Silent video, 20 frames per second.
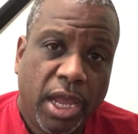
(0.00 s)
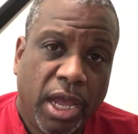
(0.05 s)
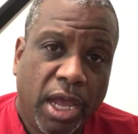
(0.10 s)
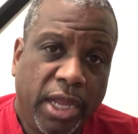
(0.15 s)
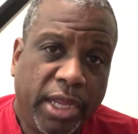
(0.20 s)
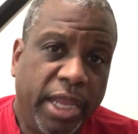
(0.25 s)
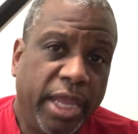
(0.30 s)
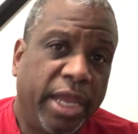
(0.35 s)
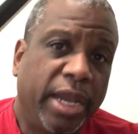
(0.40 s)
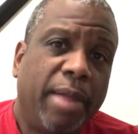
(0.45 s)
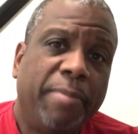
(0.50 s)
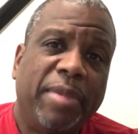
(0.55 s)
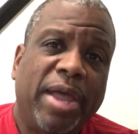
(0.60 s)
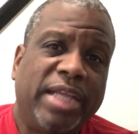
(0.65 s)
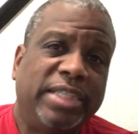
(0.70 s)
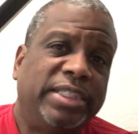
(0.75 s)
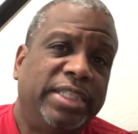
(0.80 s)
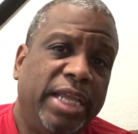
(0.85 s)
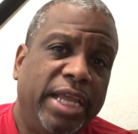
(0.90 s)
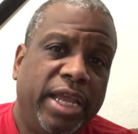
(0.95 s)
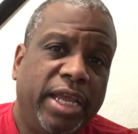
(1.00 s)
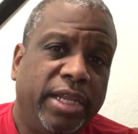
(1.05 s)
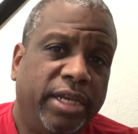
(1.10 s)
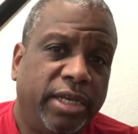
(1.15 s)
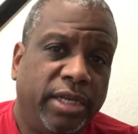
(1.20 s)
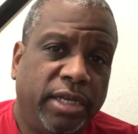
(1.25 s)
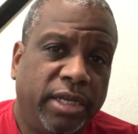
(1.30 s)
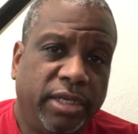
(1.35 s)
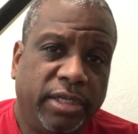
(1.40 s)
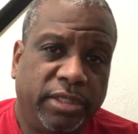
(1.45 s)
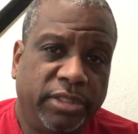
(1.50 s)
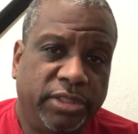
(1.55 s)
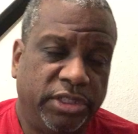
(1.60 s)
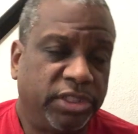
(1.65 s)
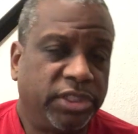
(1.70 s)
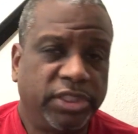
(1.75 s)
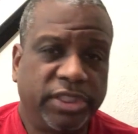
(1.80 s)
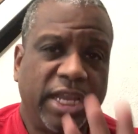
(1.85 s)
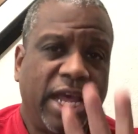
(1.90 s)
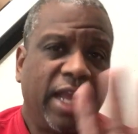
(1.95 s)
again, I'm not saying
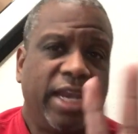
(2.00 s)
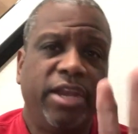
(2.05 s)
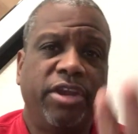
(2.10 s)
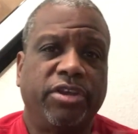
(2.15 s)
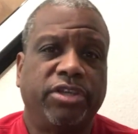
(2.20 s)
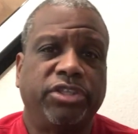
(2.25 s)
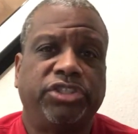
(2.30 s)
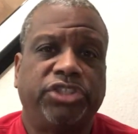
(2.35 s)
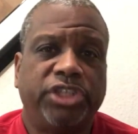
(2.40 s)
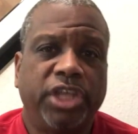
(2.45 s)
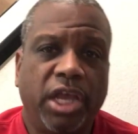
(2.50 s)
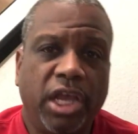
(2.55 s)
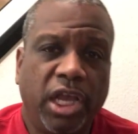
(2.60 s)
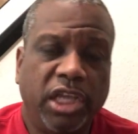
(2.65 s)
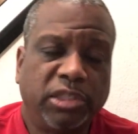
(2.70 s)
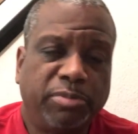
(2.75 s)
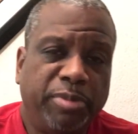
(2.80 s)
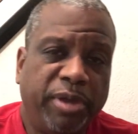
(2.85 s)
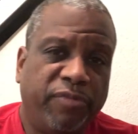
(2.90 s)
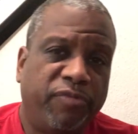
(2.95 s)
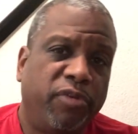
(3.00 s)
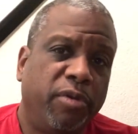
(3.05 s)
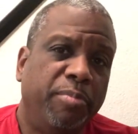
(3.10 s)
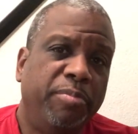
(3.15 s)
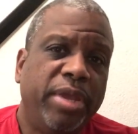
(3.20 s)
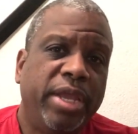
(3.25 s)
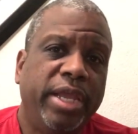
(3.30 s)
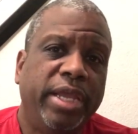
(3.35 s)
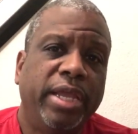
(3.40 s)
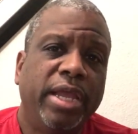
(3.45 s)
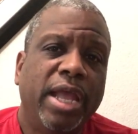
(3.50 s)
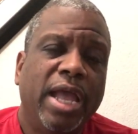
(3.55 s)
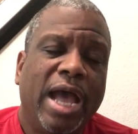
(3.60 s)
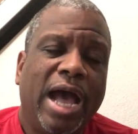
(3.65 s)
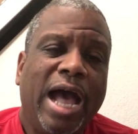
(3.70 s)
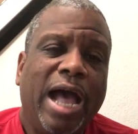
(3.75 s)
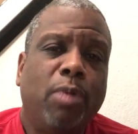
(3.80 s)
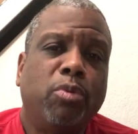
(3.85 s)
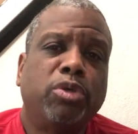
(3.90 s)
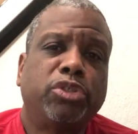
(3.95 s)
this is not here to judge, but for me,
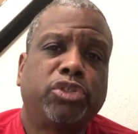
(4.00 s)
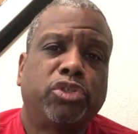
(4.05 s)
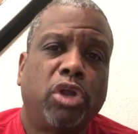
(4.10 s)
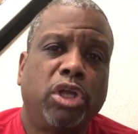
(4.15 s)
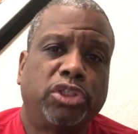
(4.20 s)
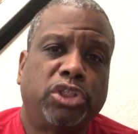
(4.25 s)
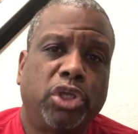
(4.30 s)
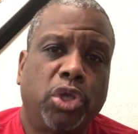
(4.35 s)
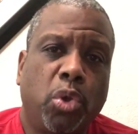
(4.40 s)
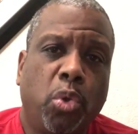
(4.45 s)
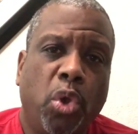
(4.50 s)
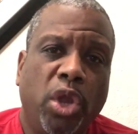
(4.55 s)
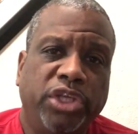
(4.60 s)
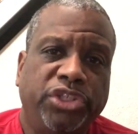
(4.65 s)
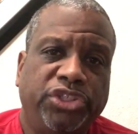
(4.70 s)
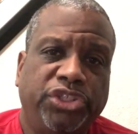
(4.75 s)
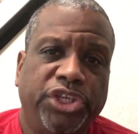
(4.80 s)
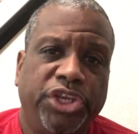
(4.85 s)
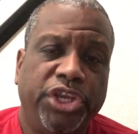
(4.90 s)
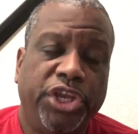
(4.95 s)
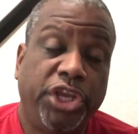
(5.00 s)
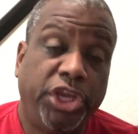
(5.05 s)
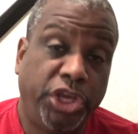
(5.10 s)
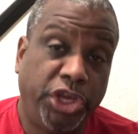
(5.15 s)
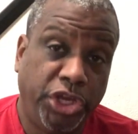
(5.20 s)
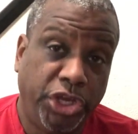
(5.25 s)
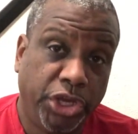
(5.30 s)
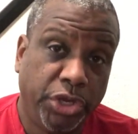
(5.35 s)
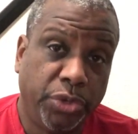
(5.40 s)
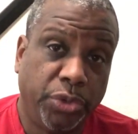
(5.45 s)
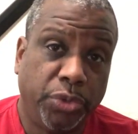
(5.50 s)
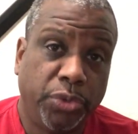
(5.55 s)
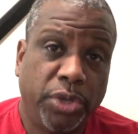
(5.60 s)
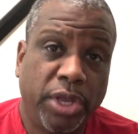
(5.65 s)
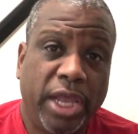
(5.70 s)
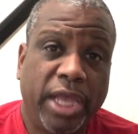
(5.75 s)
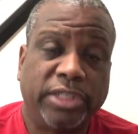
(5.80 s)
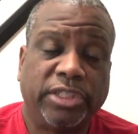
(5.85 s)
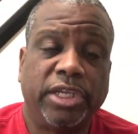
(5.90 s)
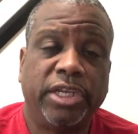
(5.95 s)
I will start to question you
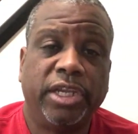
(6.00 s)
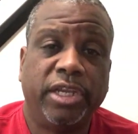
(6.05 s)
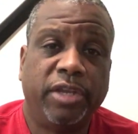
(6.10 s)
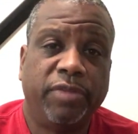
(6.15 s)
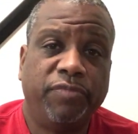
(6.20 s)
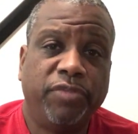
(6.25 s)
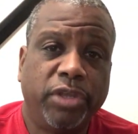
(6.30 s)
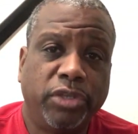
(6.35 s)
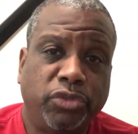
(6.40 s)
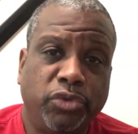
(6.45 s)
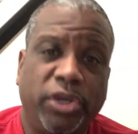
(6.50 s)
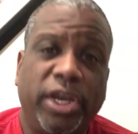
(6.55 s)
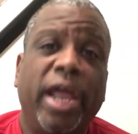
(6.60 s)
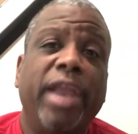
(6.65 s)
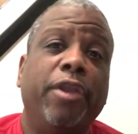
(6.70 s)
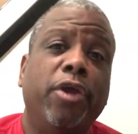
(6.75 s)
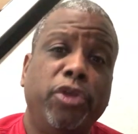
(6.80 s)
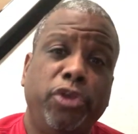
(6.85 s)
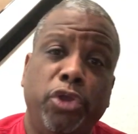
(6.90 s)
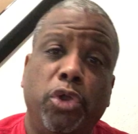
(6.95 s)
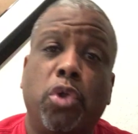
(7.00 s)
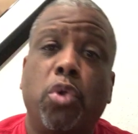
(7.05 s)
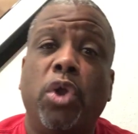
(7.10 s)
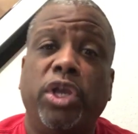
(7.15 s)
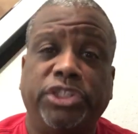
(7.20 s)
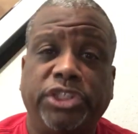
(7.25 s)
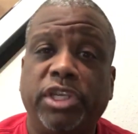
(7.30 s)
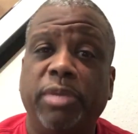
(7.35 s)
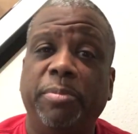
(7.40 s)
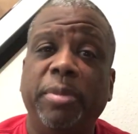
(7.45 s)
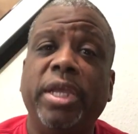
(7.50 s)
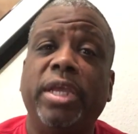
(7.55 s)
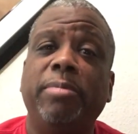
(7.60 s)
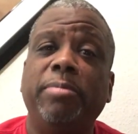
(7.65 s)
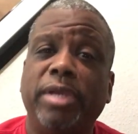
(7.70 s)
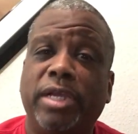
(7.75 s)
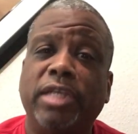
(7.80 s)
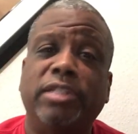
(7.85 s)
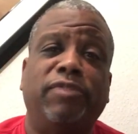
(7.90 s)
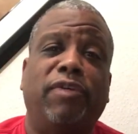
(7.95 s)
as an individual. And I know you'll question me
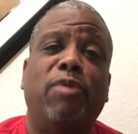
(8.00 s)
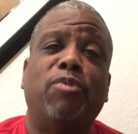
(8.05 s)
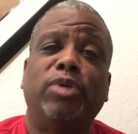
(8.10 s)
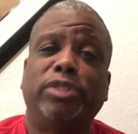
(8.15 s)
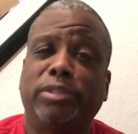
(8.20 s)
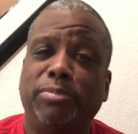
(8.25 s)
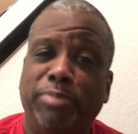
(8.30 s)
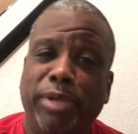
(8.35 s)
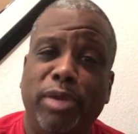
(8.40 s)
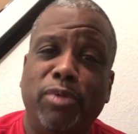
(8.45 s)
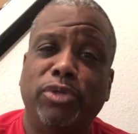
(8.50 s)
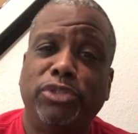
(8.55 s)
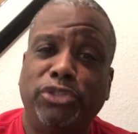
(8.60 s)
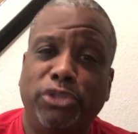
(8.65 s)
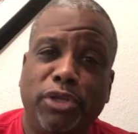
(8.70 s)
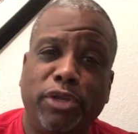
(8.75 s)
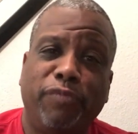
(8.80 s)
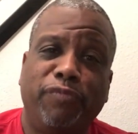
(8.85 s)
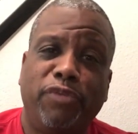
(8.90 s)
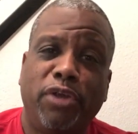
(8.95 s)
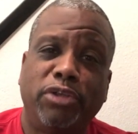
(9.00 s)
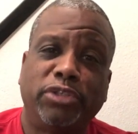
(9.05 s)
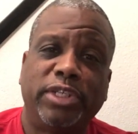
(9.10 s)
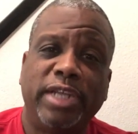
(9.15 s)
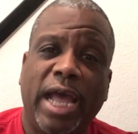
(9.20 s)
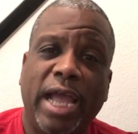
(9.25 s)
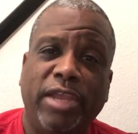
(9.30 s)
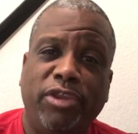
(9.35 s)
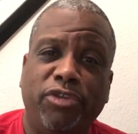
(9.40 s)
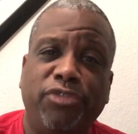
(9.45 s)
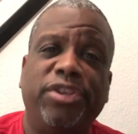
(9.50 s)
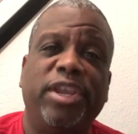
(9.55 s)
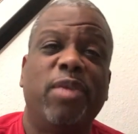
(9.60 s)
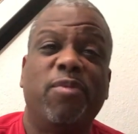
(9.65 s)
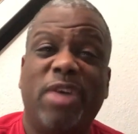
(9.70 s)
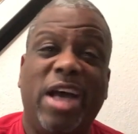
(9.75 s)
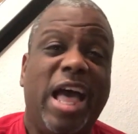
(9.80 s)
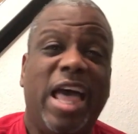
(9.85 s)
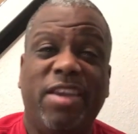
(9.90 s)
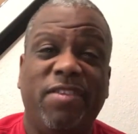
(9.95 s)
because if I went to bed with you on the first night, you're saying,
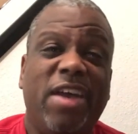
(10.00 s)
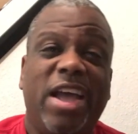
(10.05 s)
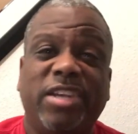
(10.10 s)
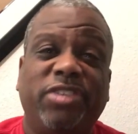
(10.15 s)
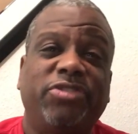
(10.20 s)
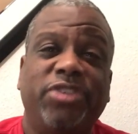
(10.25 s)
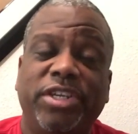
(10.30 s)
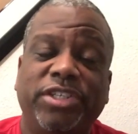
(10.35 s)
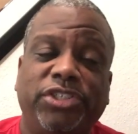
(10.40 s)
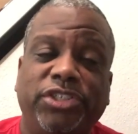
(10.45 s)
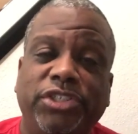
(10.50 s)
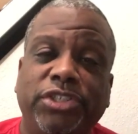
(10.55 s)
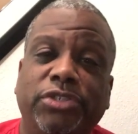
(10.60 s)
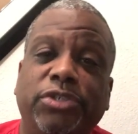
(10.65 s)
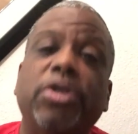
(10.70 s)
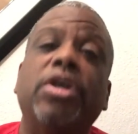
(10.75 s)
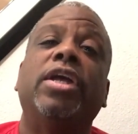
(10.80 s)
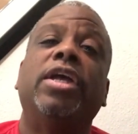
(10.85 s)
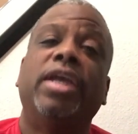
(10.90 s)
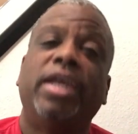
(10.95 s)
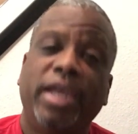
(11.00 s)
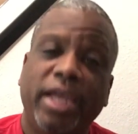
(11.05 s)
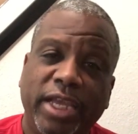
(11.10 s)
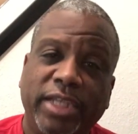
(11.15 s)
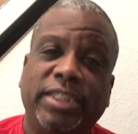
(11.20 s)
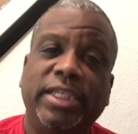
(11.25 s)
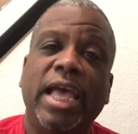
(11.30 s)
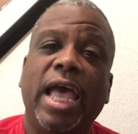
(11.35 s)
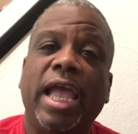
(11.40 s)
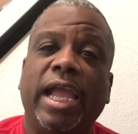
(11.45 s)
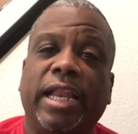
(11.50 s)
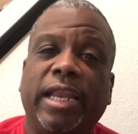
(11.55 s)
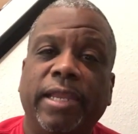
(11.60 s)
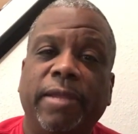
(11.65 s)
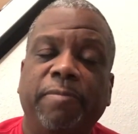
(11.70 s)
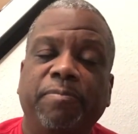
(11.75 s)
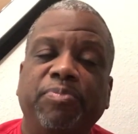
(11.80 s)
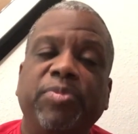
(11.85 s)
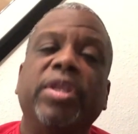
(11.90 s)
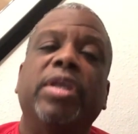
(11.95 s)
Well, how do I trust you?
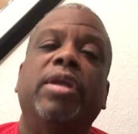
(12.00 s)
Exactly.